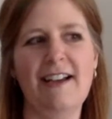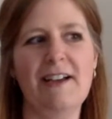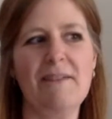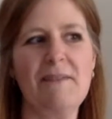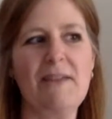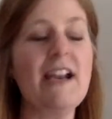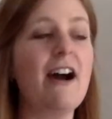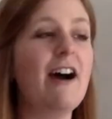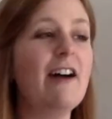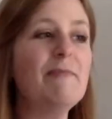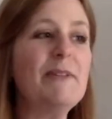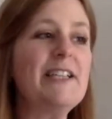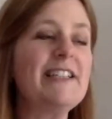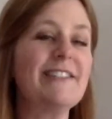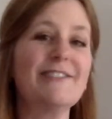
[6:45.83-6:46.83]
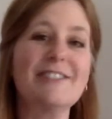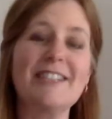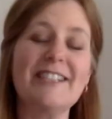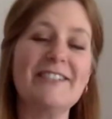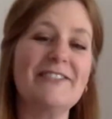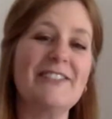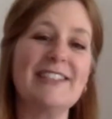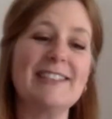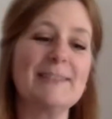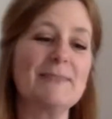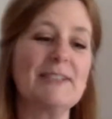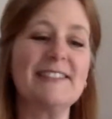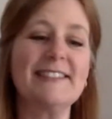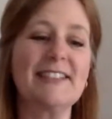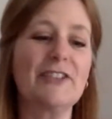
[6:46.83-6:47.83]
And I've been guilty of
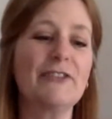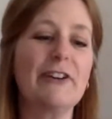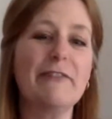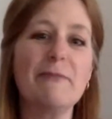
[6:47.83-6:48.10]
this myself.